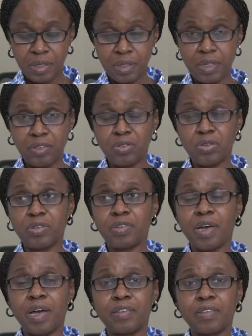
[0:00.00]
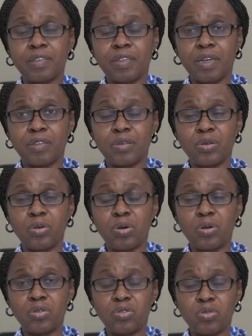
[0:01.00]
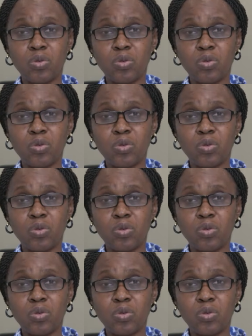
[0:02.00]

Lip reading: Let's just ask that God's